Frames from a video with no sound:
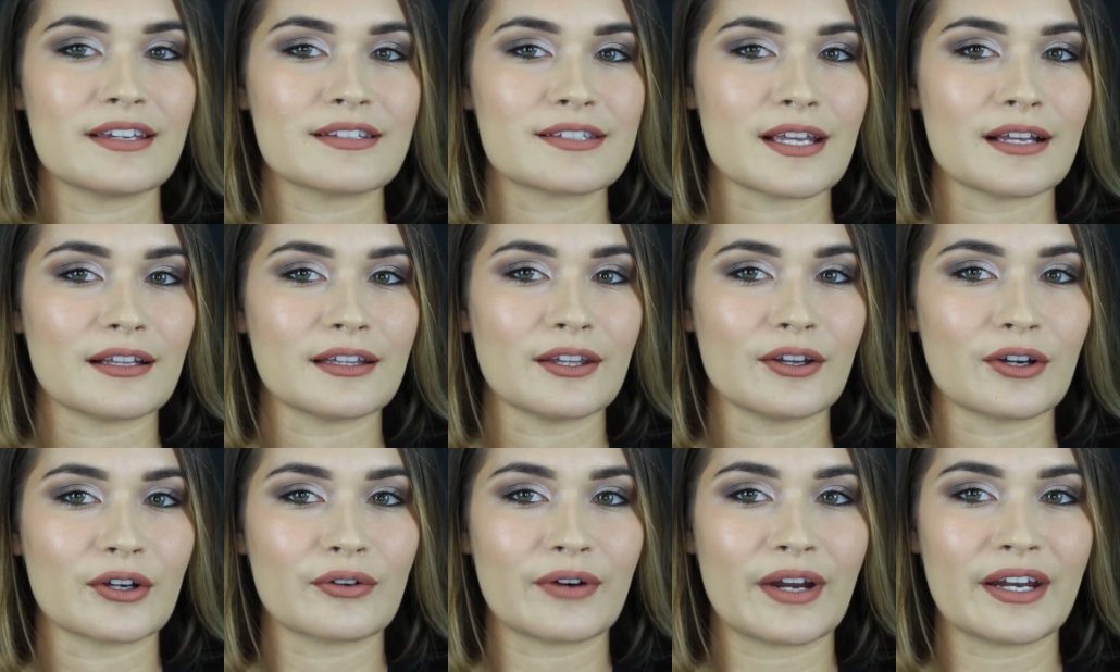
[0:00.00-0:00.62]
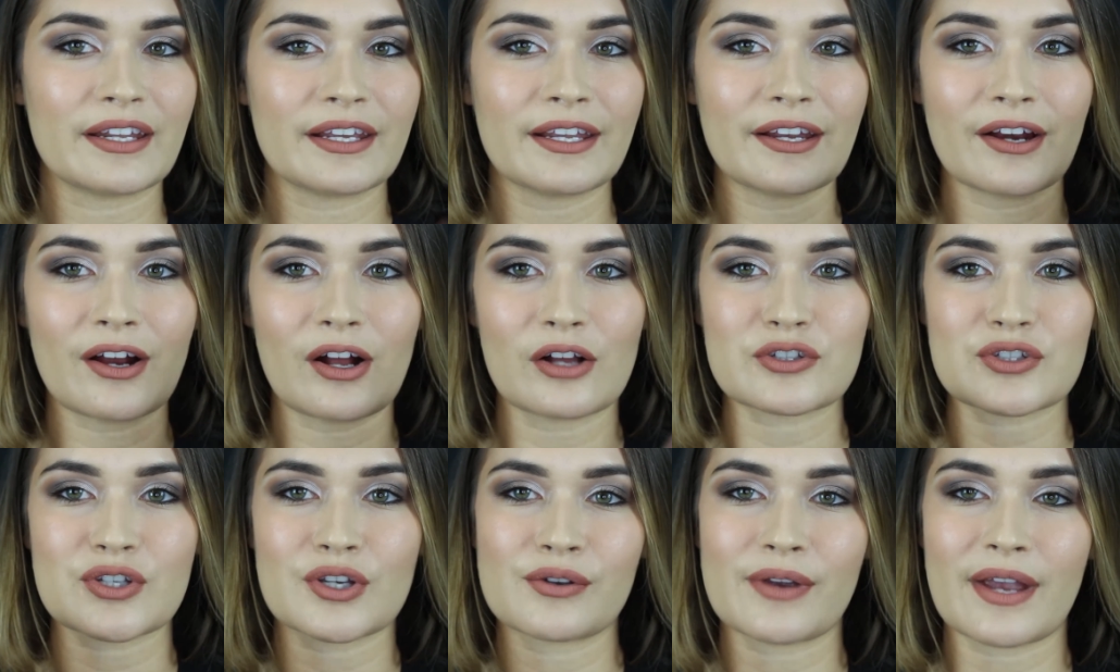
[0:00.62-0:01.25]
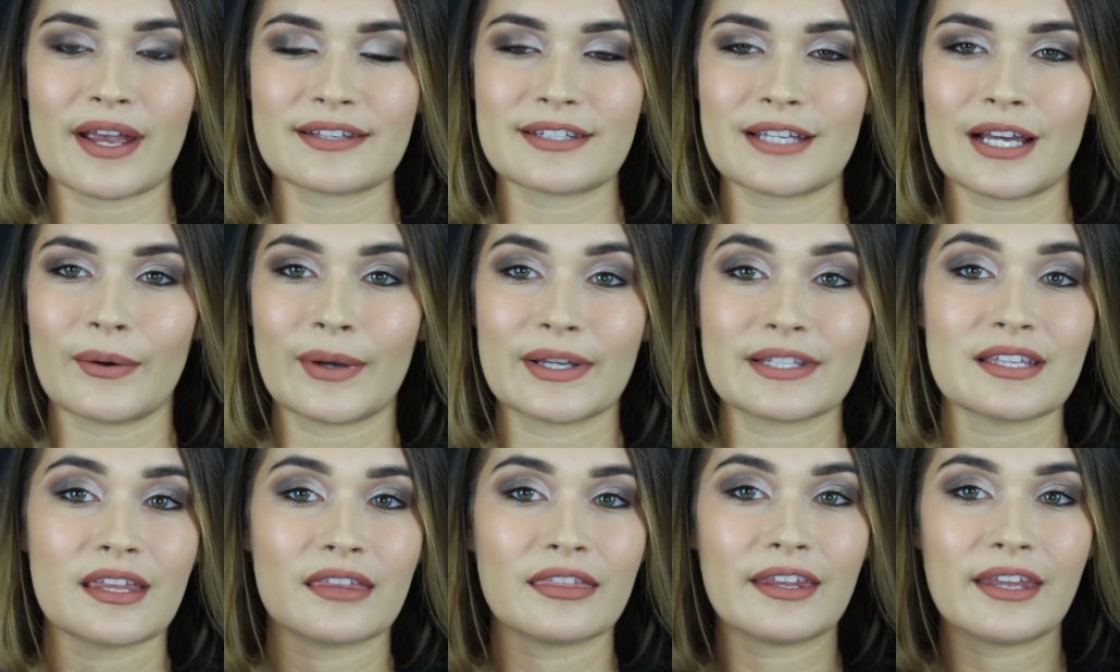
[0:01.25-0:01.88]
this look right here. I'll show you guys how
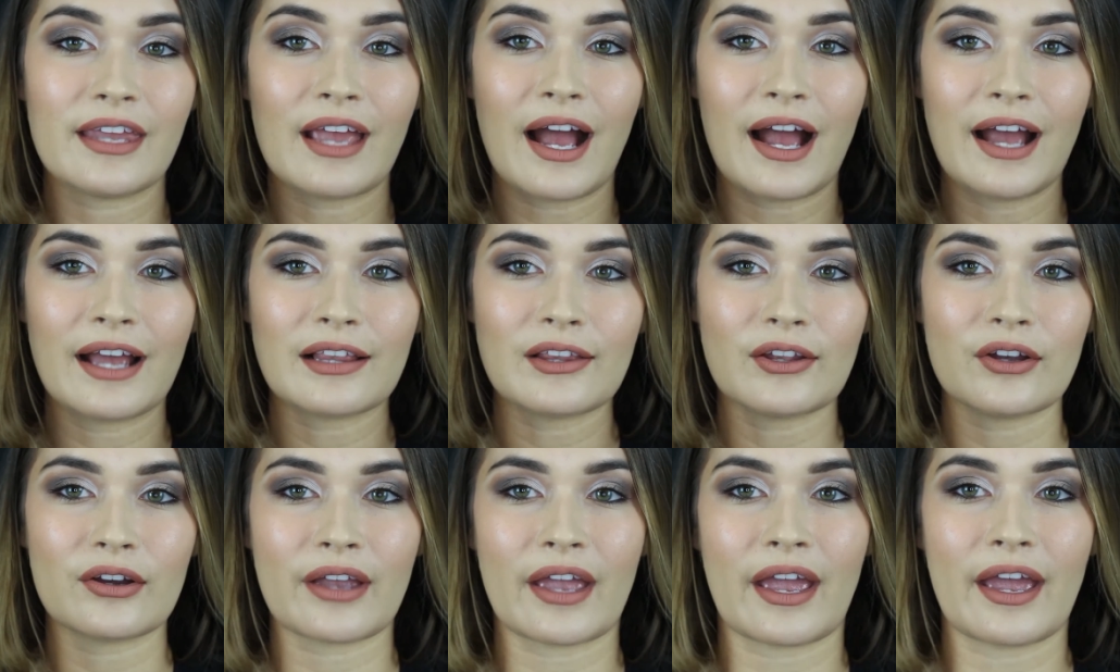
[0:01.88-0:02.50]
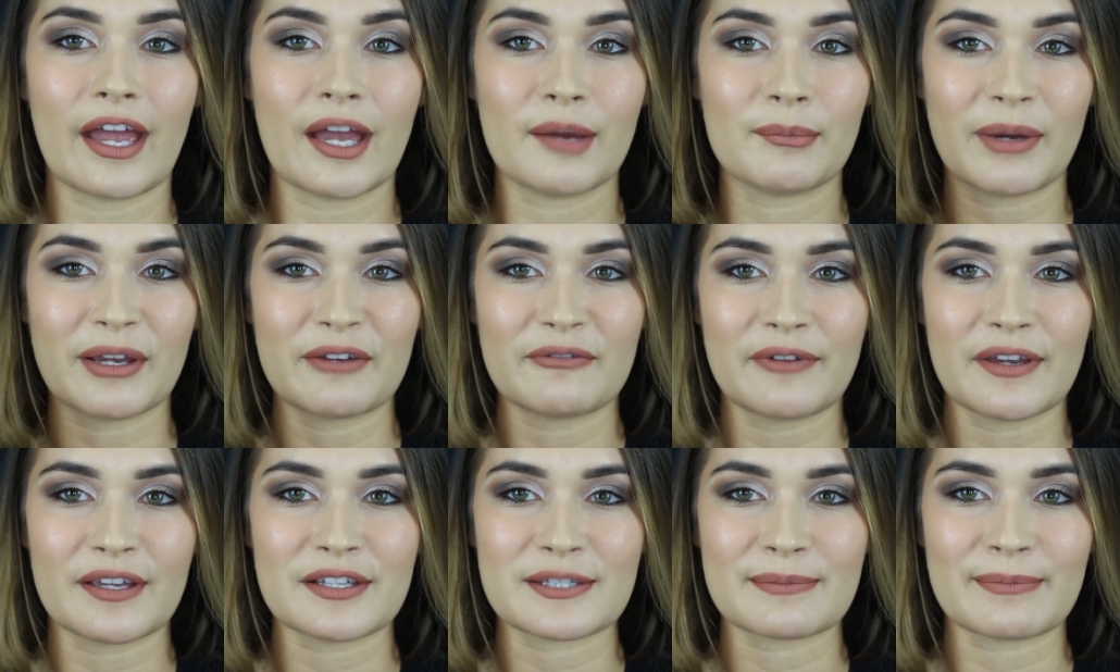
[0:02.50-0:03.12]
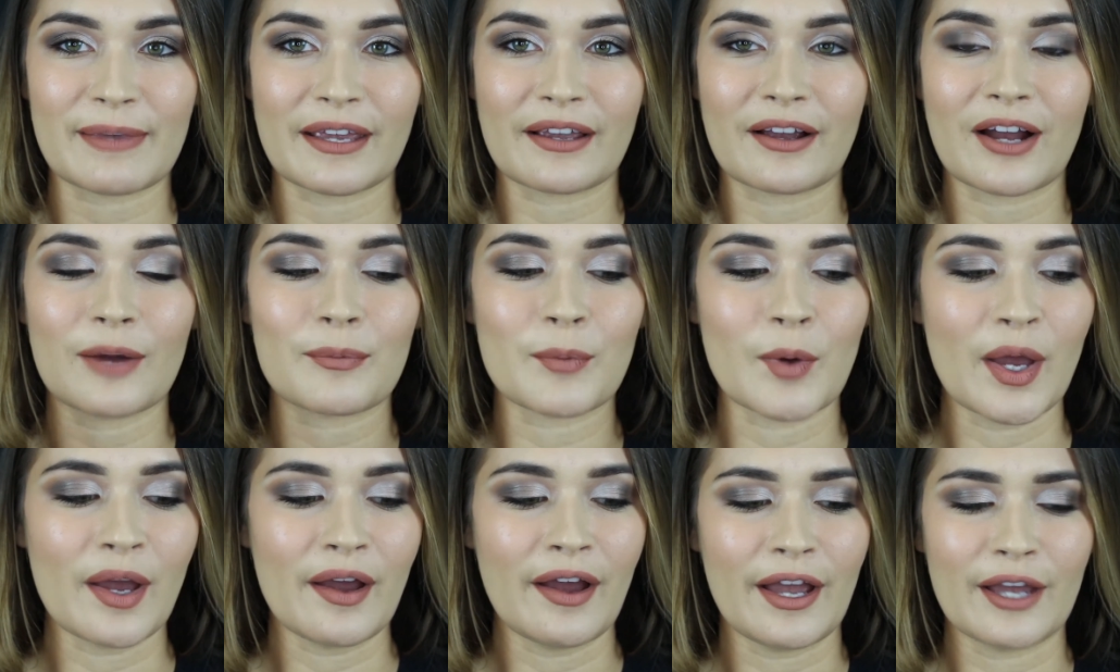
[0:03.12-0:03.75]
I did the eye look and my face makeup.